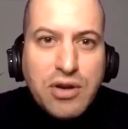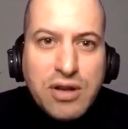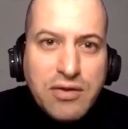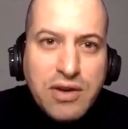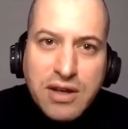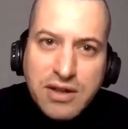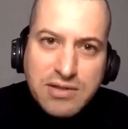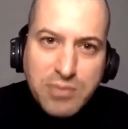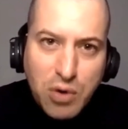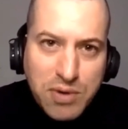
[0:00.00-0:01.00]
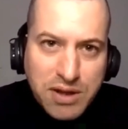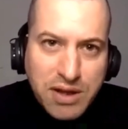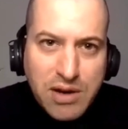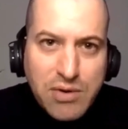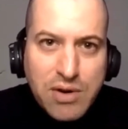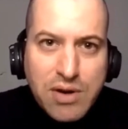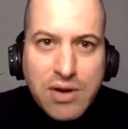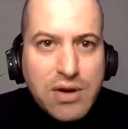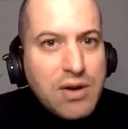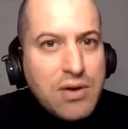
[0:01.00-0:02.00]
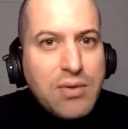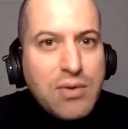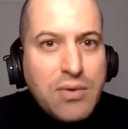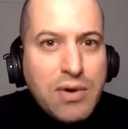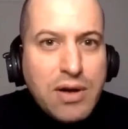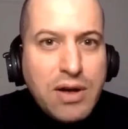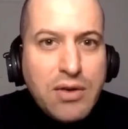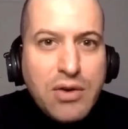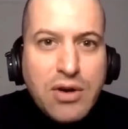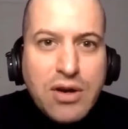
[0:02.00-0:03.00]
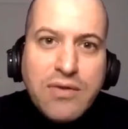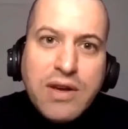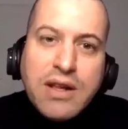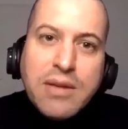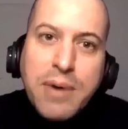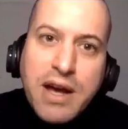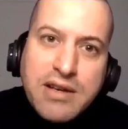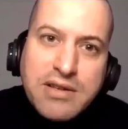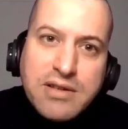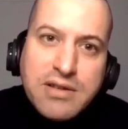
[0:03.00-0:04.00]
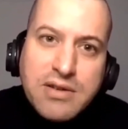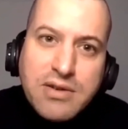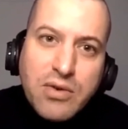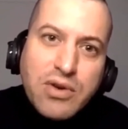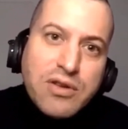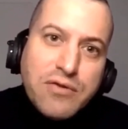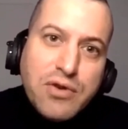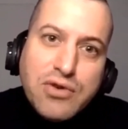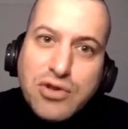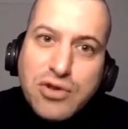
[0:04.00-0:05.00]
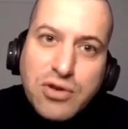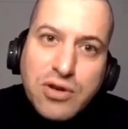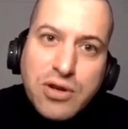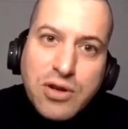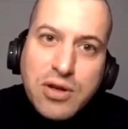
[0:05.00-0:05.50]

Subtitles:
if you're not living in this moment now, either you're living in the past or in the future.